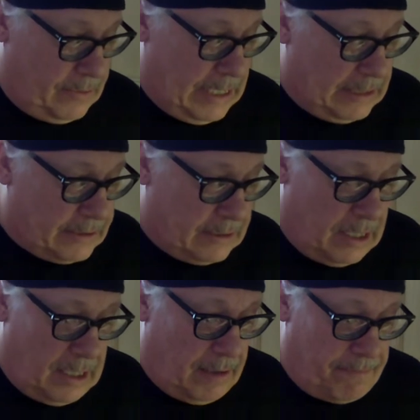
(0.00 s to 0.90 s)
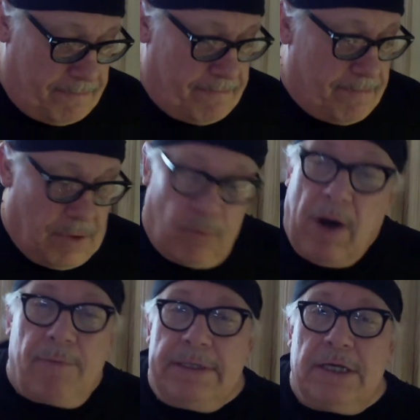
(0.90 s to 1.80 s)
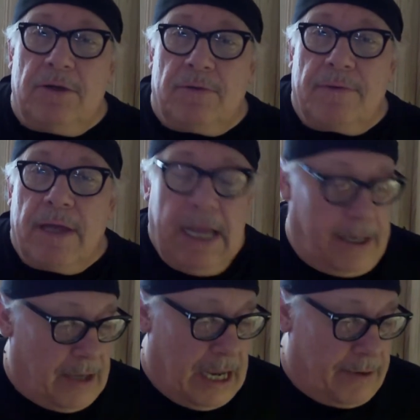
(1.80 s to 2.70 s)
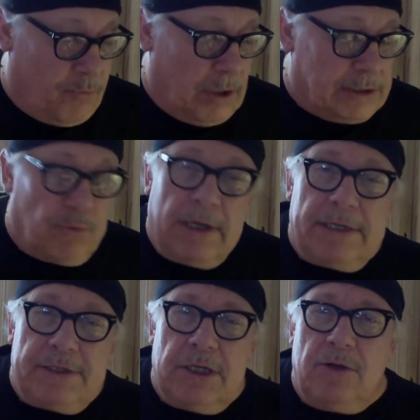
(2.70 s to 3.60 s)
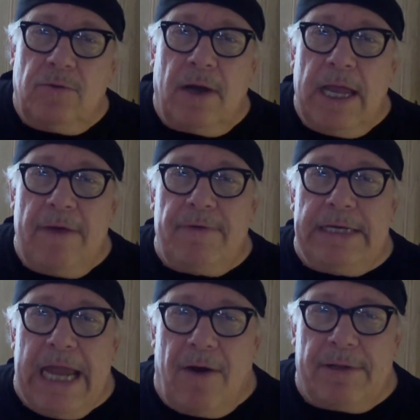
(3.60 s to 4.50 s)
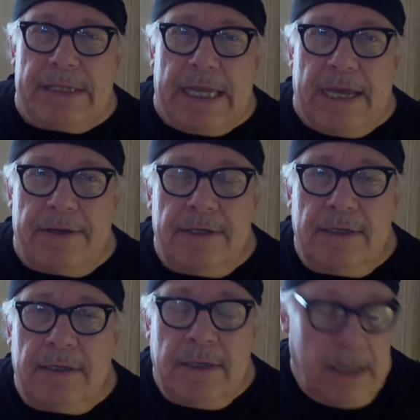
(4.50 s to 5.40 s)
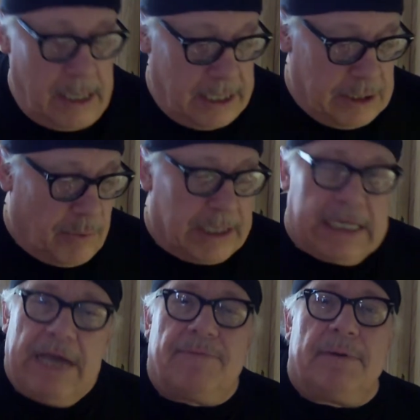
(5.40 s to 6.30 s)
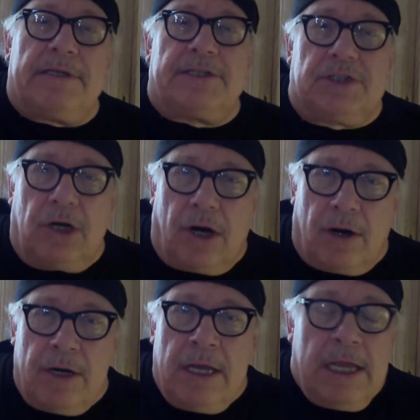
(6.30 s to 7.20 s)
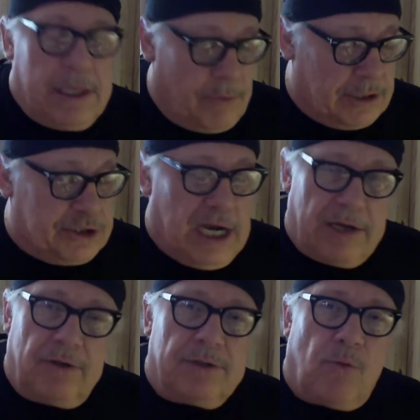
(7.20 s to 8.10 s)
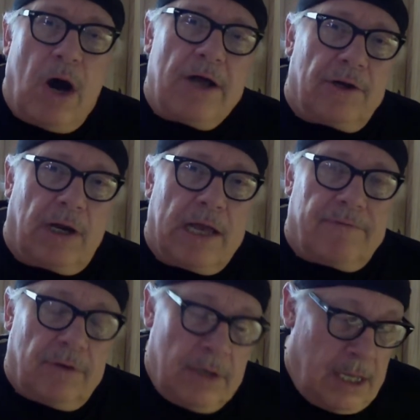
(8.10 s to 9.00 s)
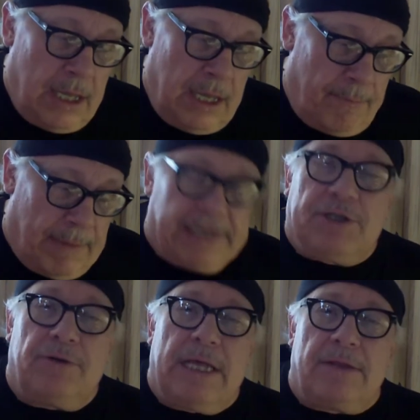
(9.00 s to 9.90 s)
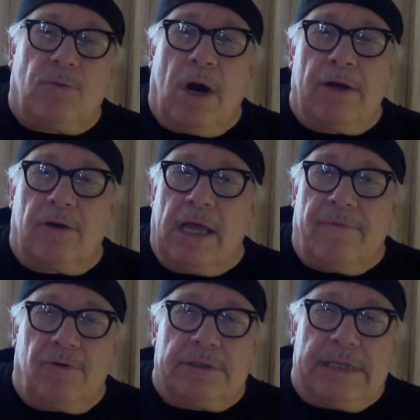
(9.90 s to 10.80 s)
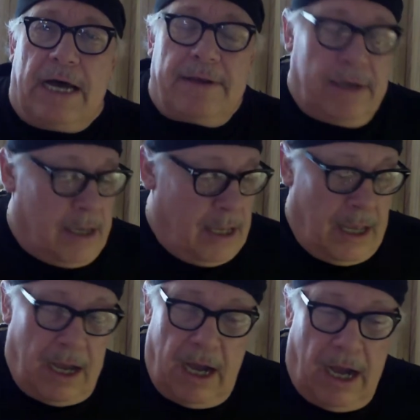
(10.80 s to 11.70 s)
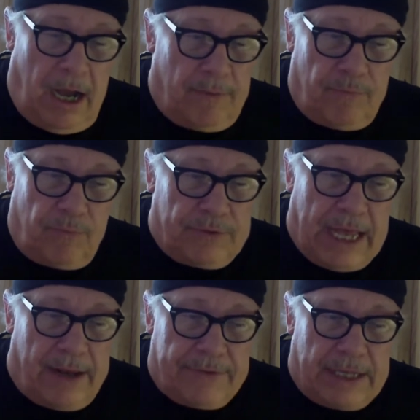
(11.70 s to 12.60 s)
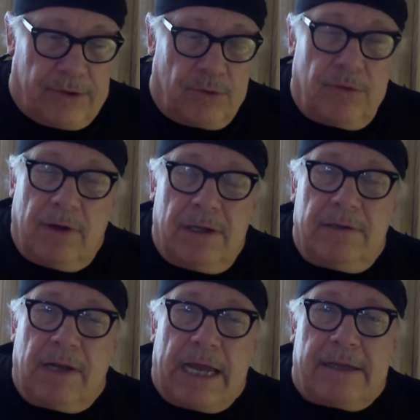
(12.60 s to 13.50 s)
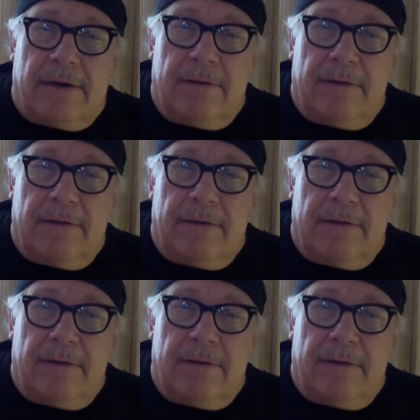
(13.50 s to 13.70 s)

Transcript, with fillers: that's uh, what we do, and and what you want to do every now and then, you want to give them a stir. You want to check on the water level. Make sure that the water level is not uh, that, that they're like